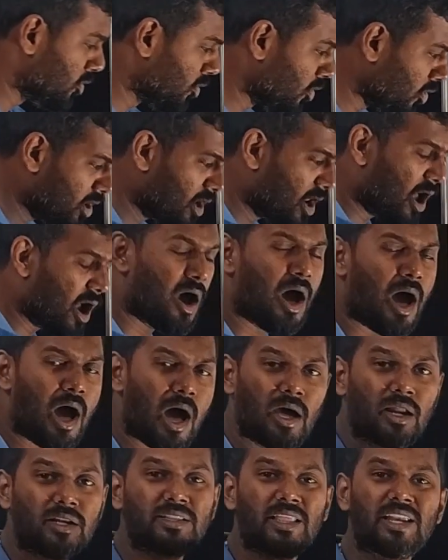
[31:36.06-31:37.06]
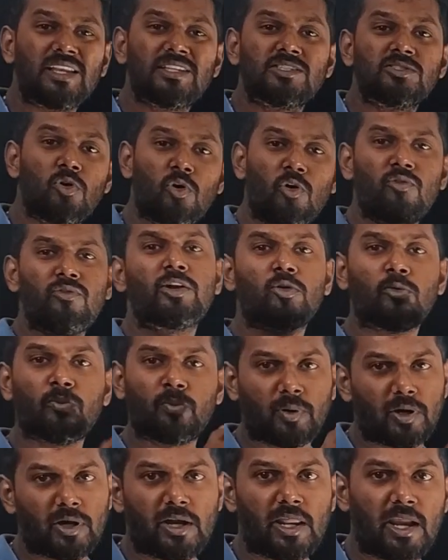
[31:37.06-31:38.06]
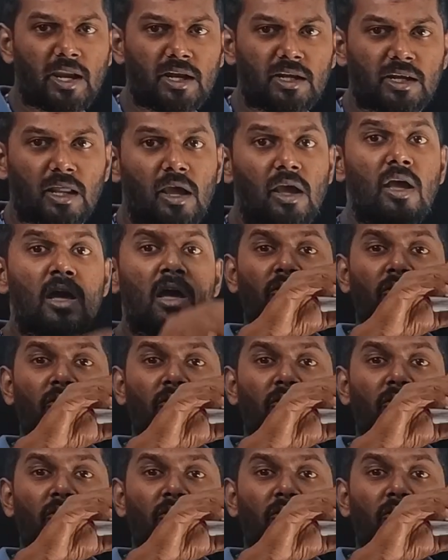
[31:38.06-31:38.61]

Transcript: no law or there is no way to predict